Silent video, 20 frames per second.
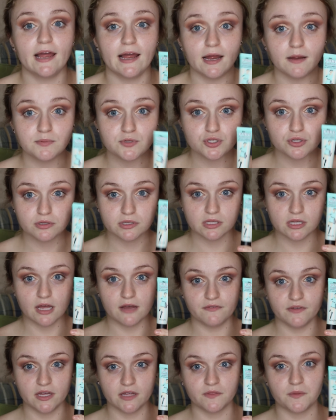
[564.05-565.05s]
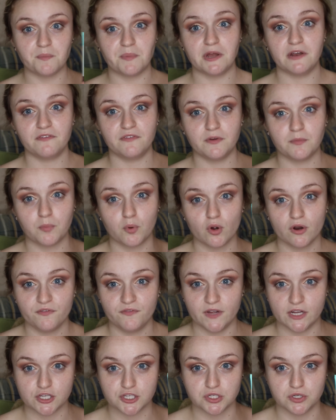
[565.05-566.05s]
absolutely loving the Benefit
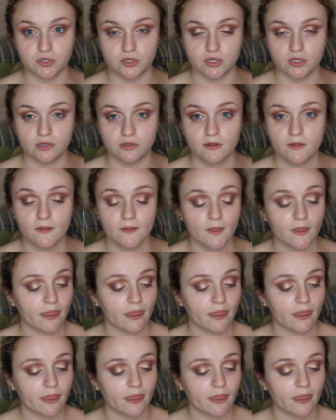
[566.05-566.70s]
Porefessional.